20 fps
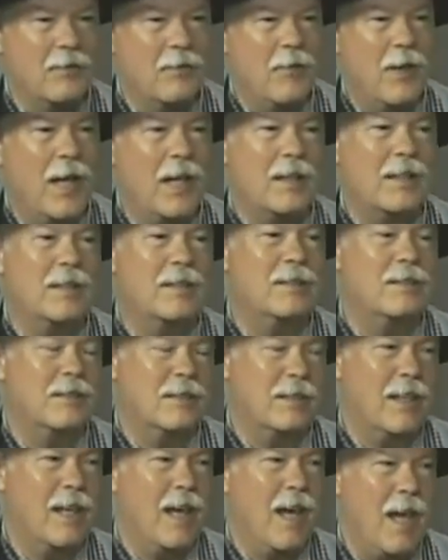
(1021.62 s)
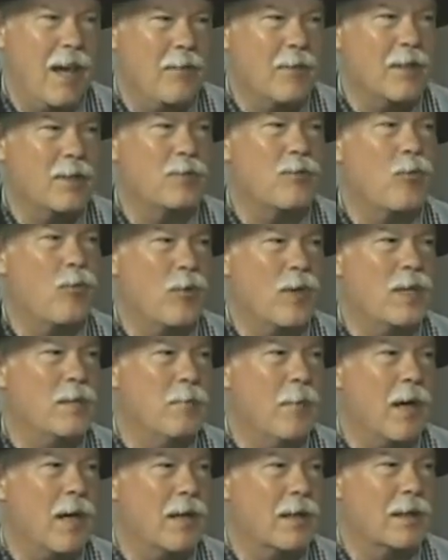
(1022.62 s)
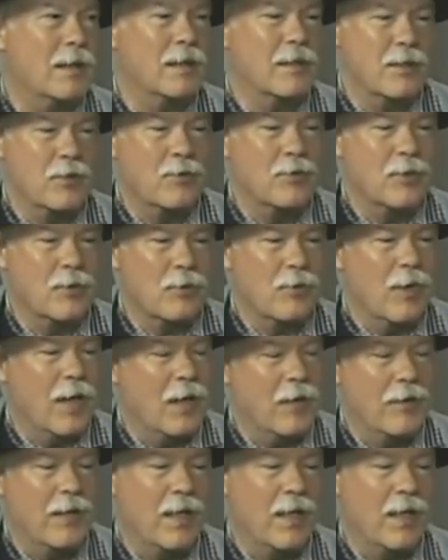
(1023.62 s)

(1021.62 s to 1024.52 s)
fact to have it remodeled. This was around